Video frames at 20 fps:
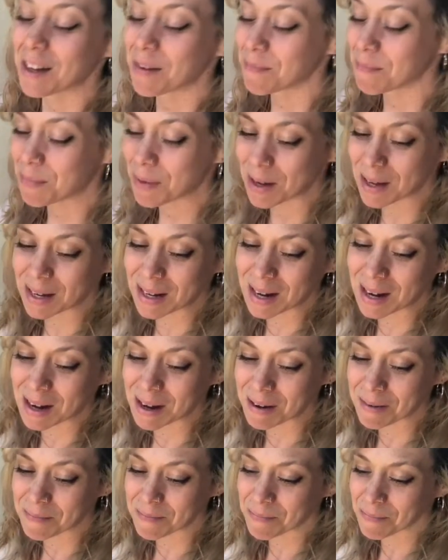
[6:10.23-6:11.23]
But
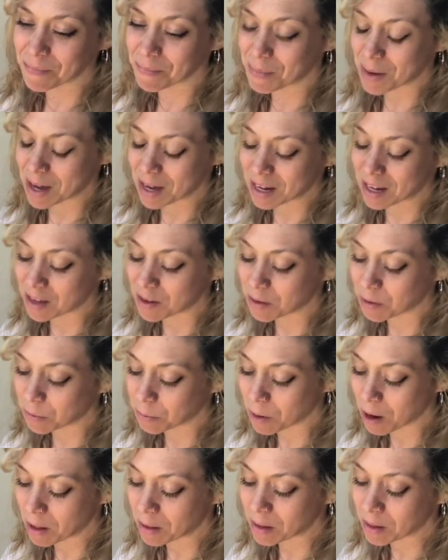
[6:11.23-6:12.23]
you'll
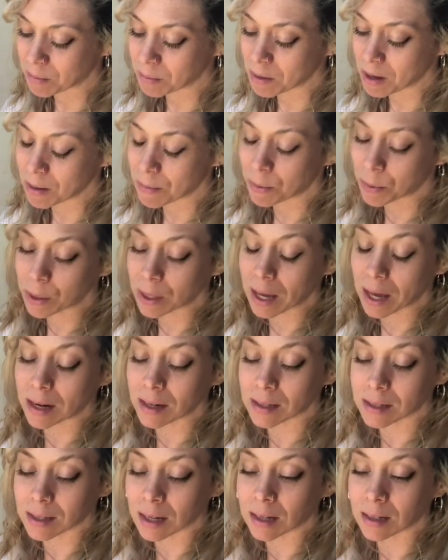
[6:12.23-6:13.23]
probably be able to get
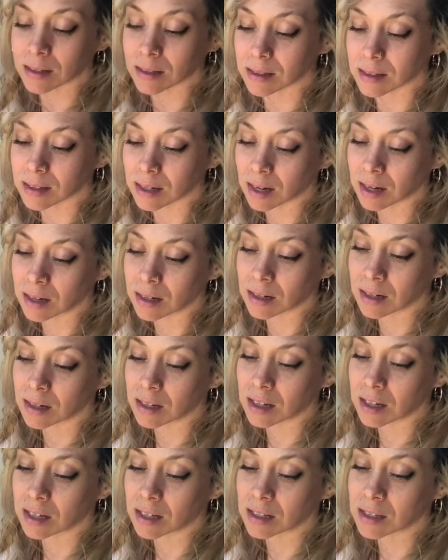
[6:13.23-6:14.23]
a sense,
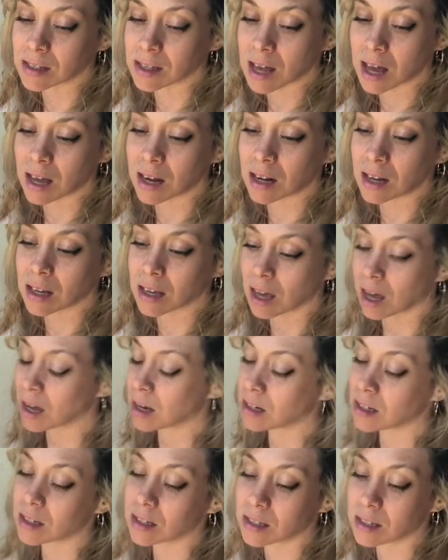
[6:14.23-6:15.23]
and it's that,
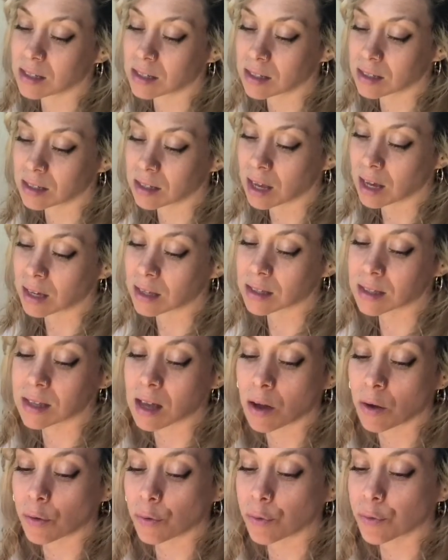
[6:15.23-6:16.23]
again, just like
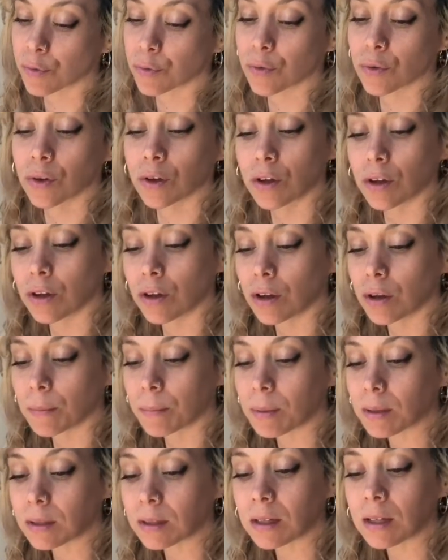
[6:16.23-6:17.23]

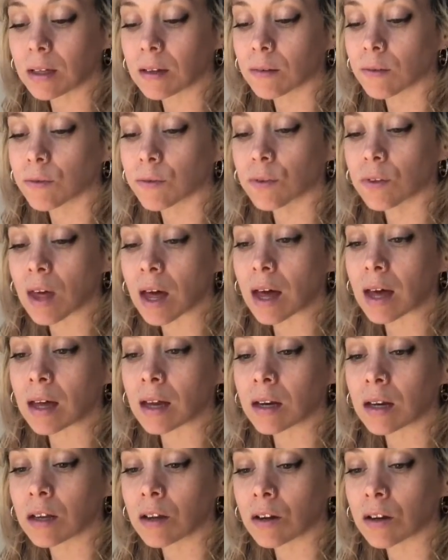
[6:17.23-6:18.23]
self-belief
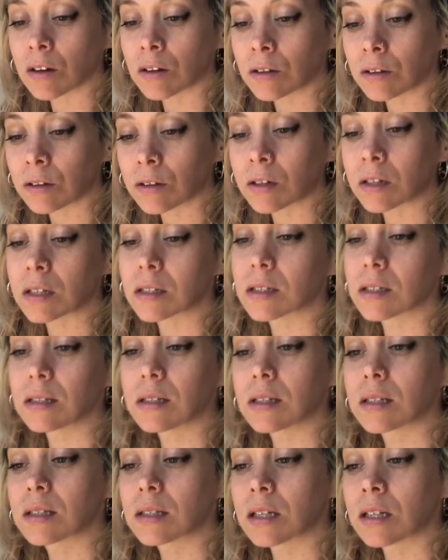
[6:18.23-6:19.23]
that you're learning to
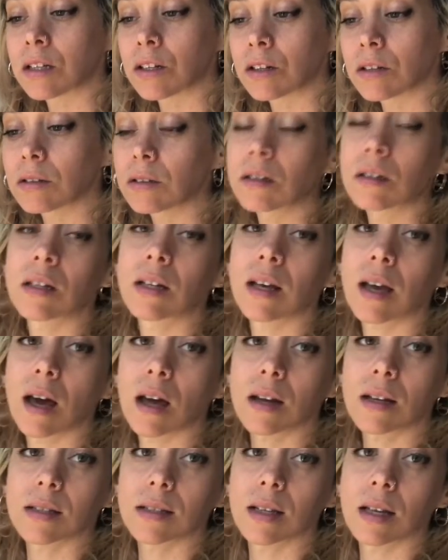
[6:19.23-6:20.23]
listen, you're learning
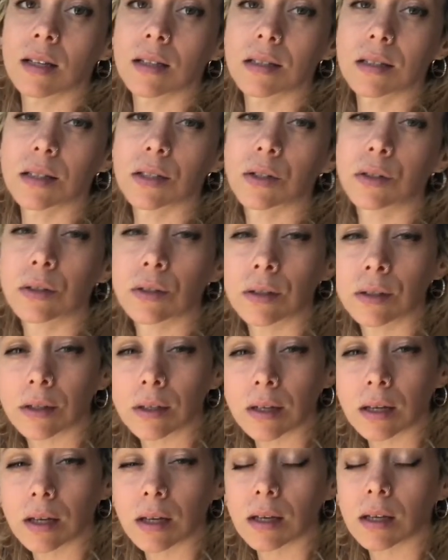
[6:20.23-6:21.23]
how to sense, you're
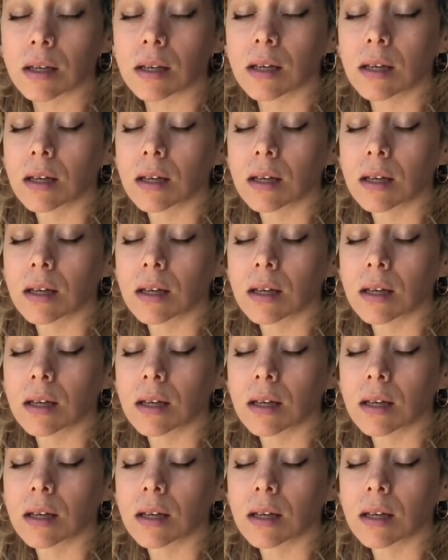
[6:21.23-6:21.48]
learning